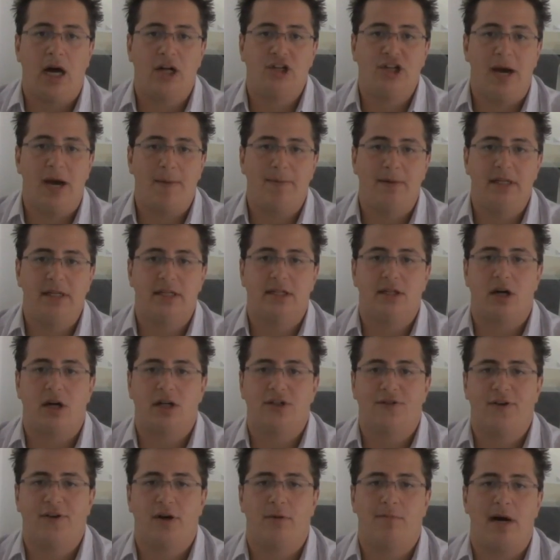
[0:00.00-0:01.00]
Japanese
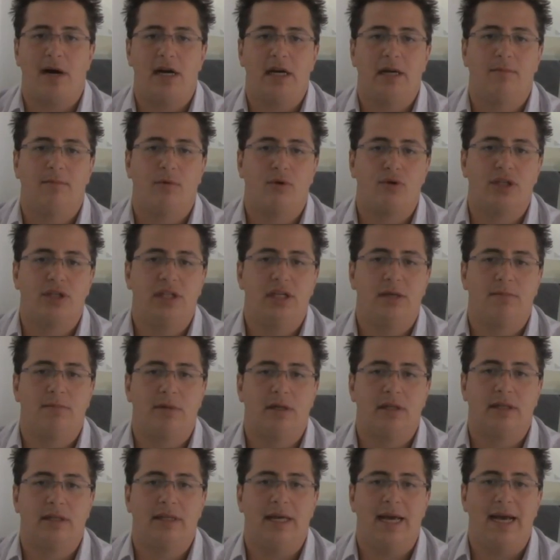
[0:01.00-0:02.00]
stocks fell by the most in a
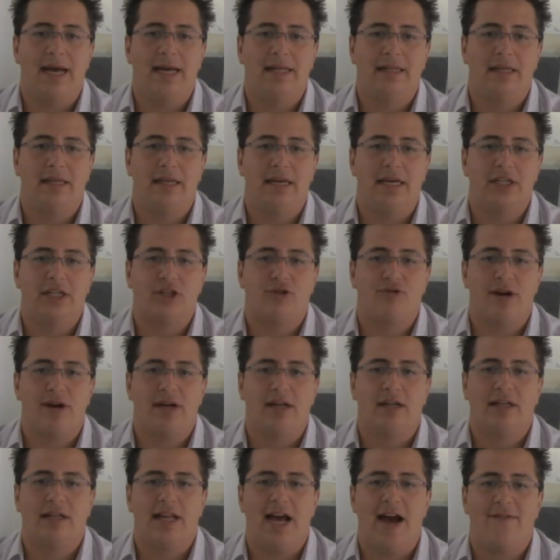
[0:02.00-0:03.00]
month, and the yen
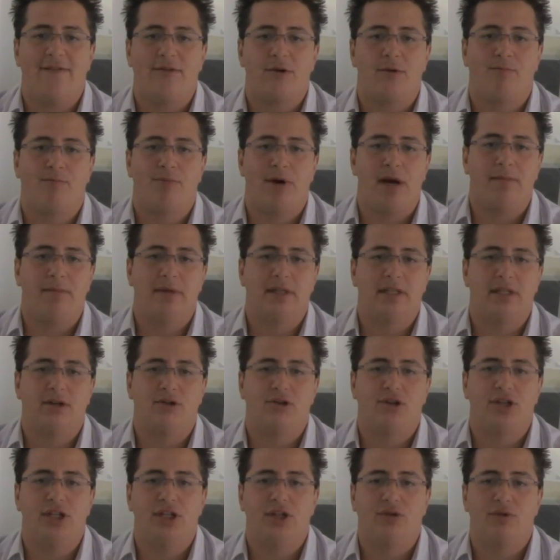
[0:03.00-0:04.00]
strengthened after Prime Minister
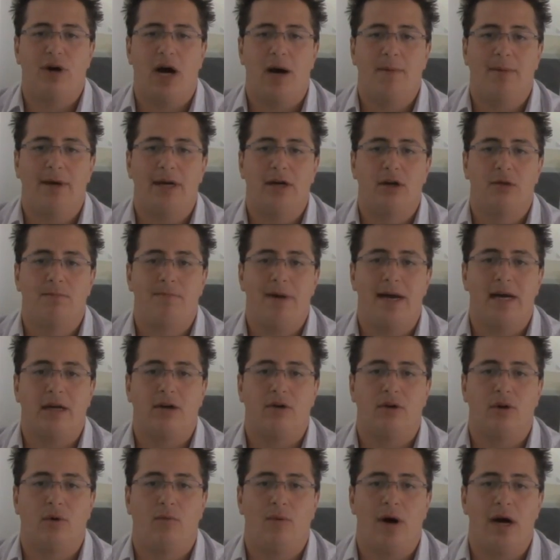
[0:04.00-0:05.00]
Shinzo Abe held back
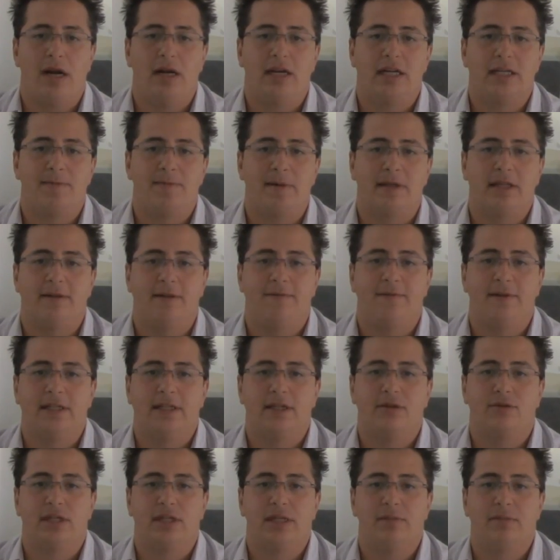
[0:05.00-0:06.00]
on a widely expected
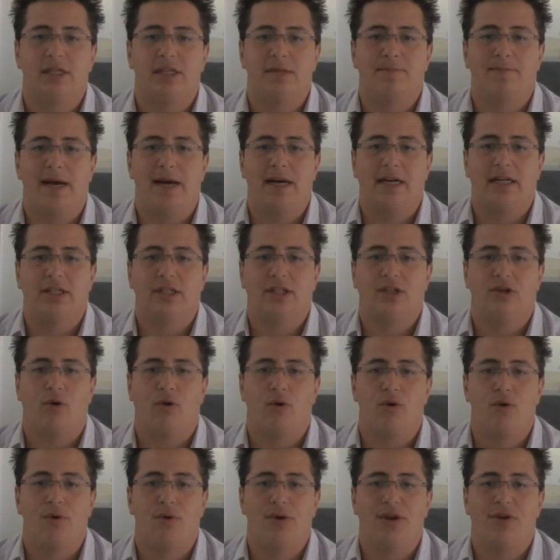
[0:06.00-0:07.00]
fiscal stimulus package,
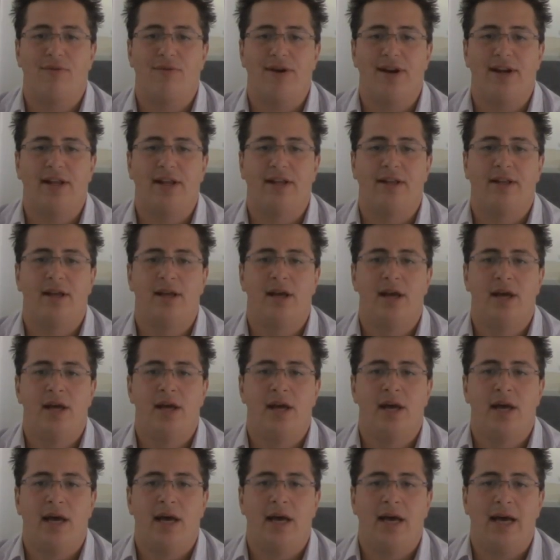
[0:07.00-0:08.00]
oil retreated,
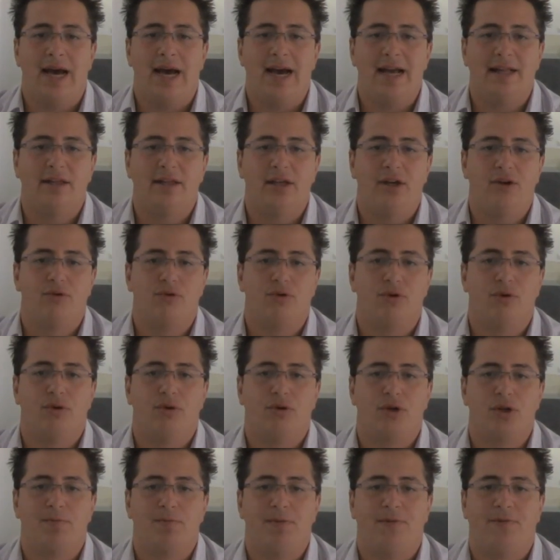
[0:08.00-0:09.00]
and the euro
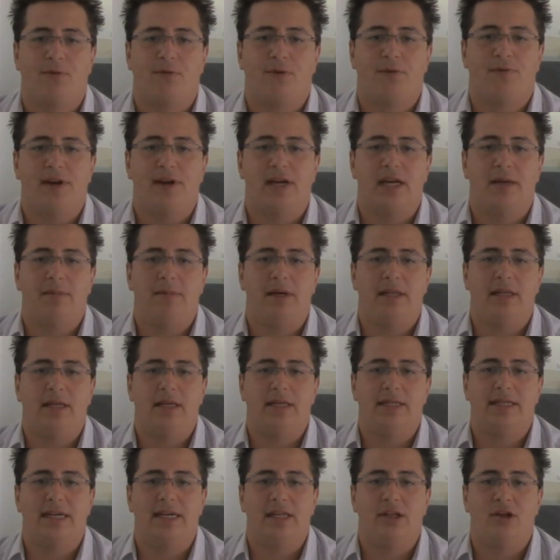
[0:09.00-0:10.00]
rose before Vienna
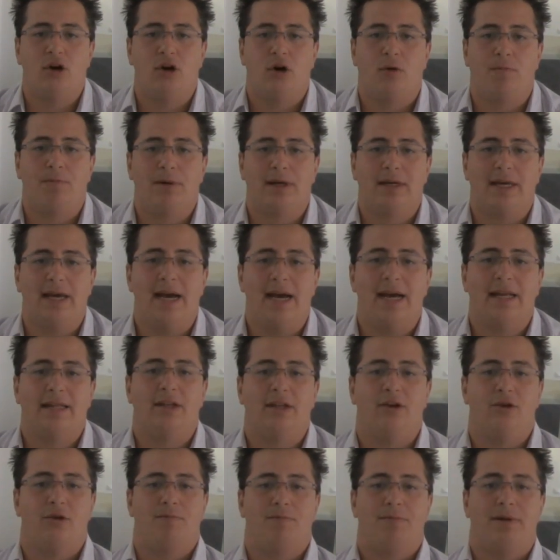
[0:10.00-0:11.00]
meetings and the OPEC and
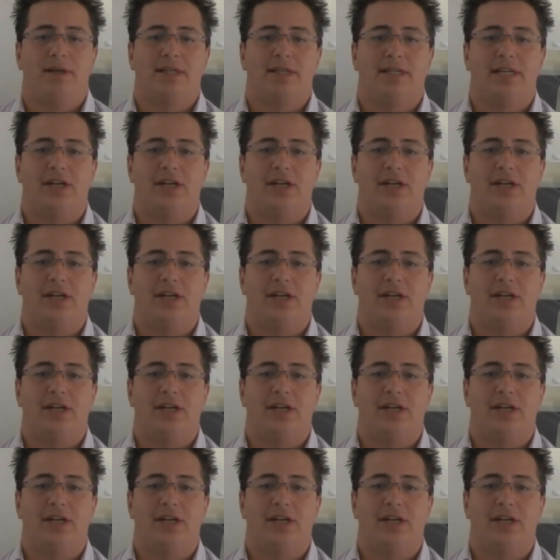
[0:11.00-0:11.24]
the European